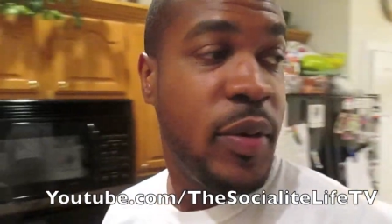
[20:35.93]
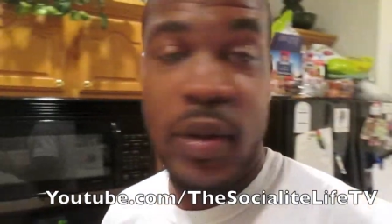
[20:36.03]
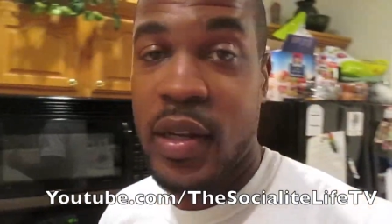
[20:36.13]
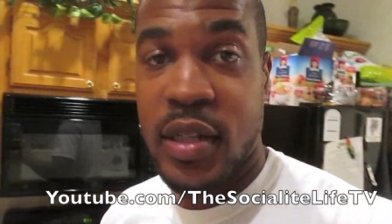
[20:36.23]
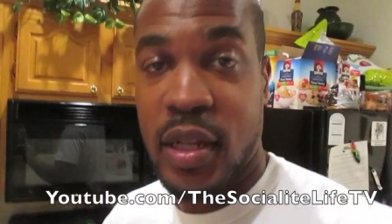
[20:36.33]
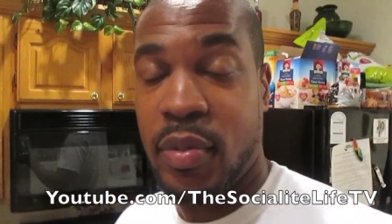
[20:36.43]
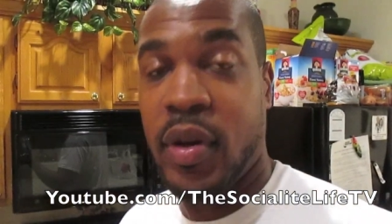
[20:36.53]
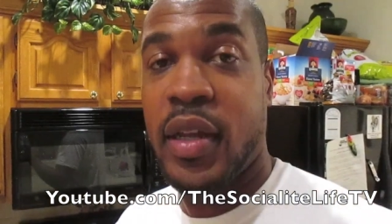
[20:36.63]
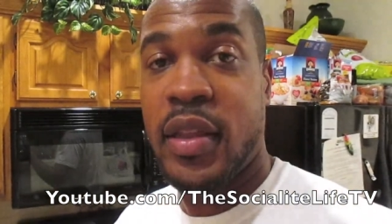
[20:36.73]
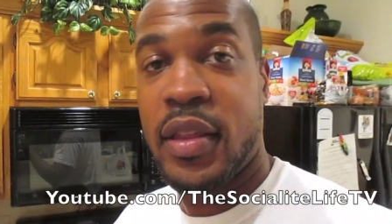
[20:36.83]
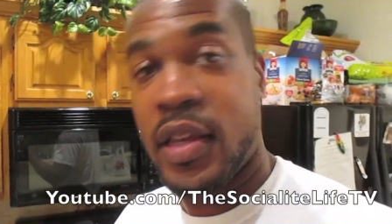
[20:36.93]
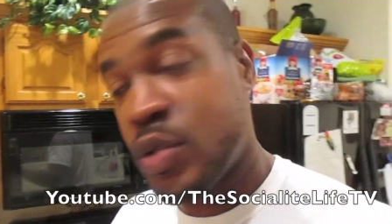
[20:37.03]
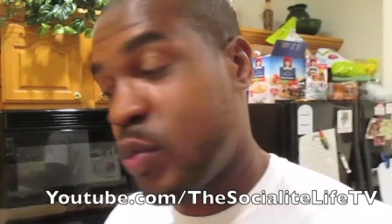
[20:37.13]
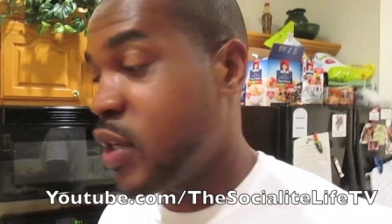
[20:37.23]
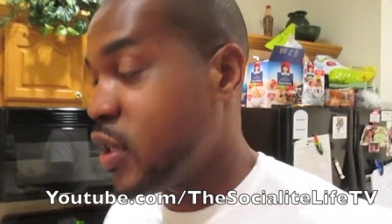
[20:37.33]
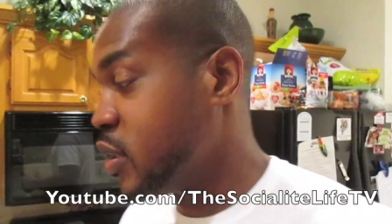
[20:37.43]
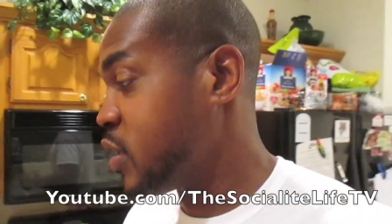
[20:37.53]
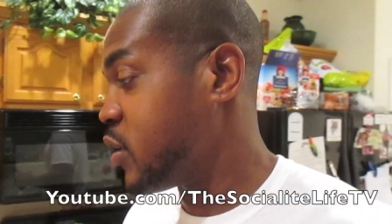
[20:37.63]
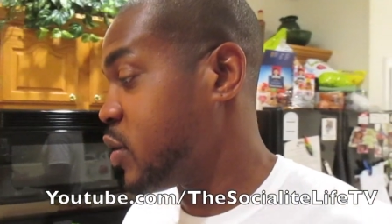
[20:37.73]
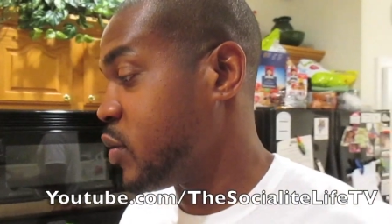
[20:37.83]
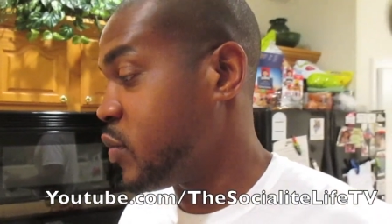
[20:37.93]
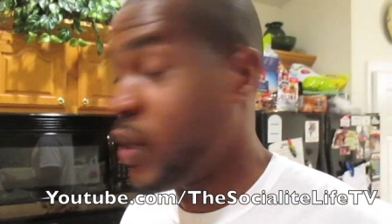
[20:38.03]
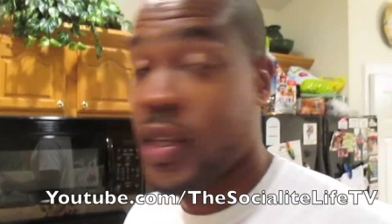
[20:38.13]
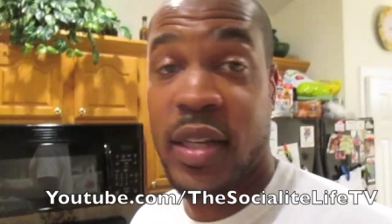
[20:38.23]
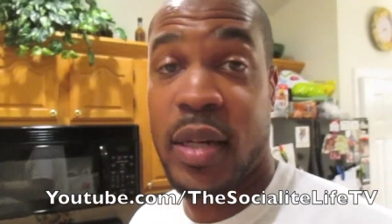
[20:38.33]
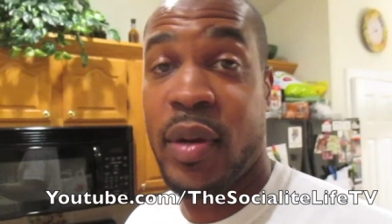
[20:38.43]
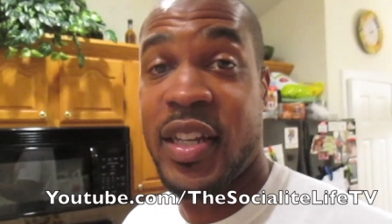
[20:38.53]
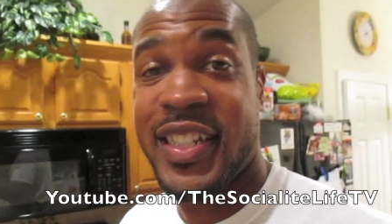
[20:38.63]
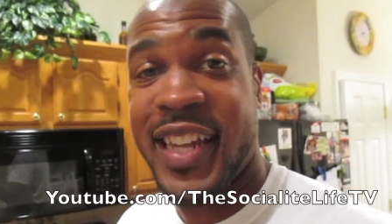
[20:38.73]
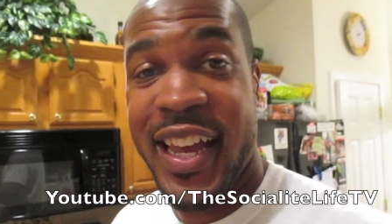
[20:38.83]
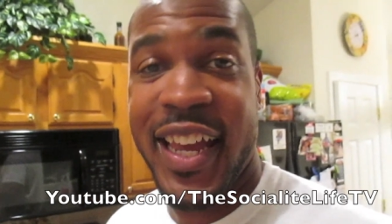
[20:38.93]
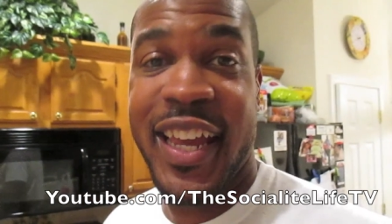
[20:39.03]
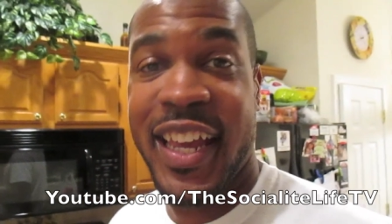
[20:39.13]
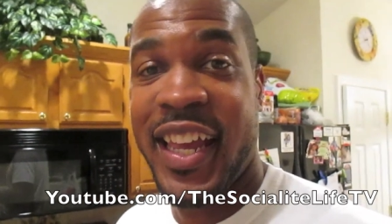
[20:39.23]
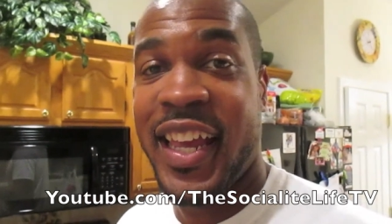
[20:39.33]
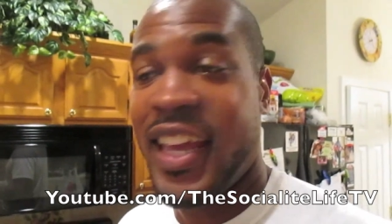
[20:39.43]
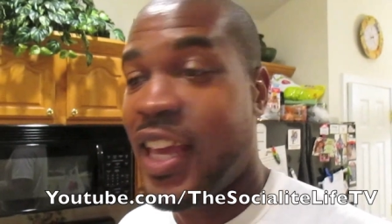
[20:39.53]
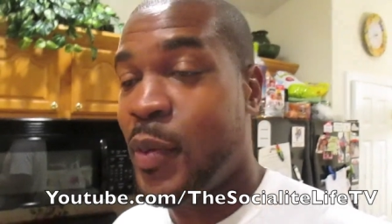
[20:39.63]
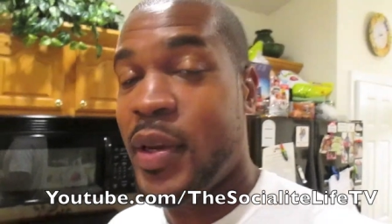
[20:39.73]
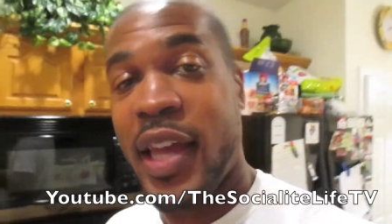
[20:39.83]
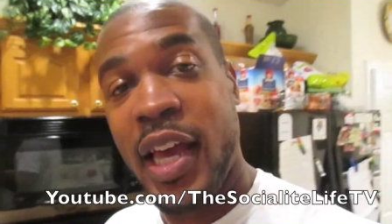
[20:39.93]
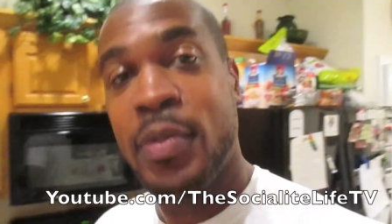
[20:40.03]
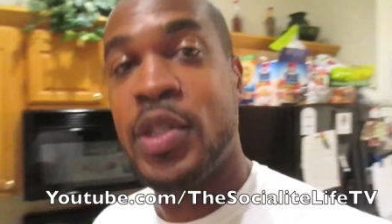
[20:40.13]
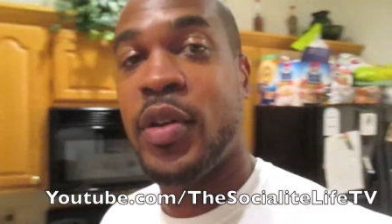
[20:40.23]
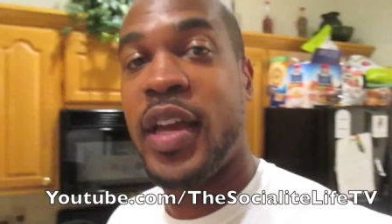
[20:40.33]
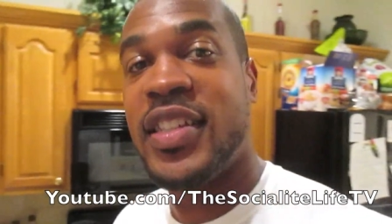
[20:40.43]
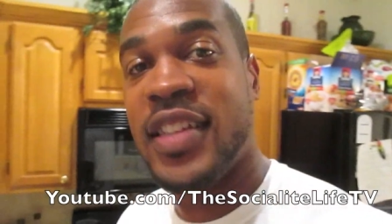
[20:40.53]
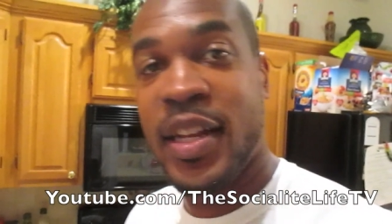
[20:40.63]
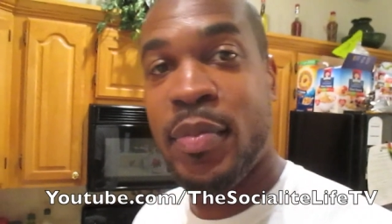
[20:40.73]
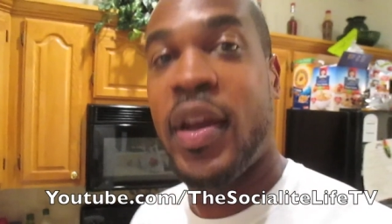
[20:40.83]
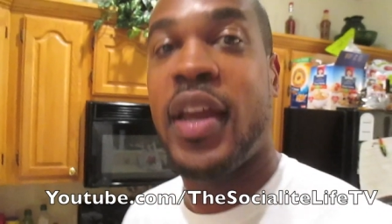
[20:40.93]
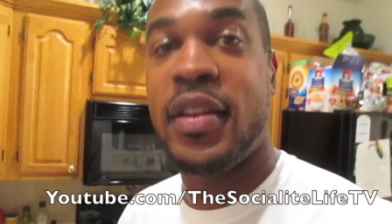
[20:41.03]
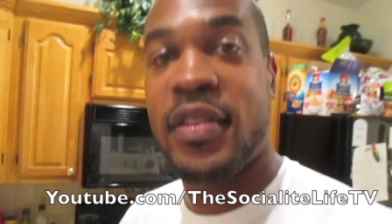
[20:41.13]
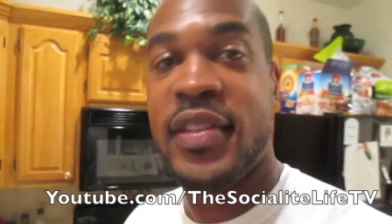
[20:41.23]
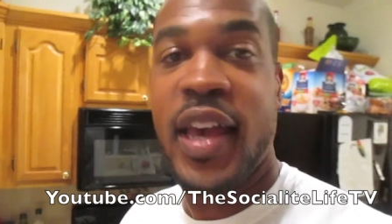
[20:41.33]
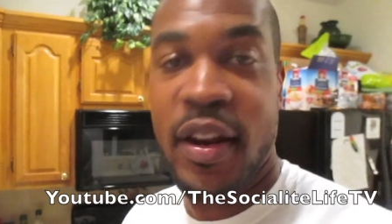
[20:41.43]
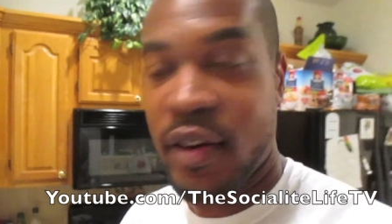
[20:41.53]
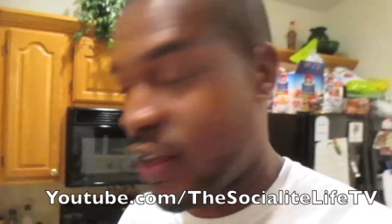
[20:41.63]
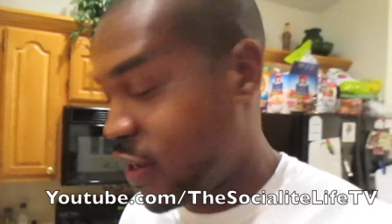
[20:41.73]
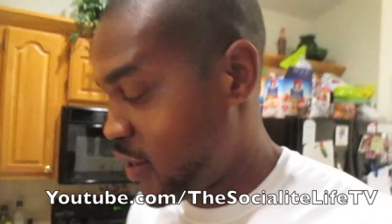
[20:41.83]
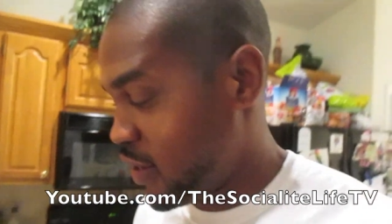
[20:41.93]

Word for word: We didn't celebrate this week. We didn't celebrate today. And we damn sure ain't celebrating Saturday.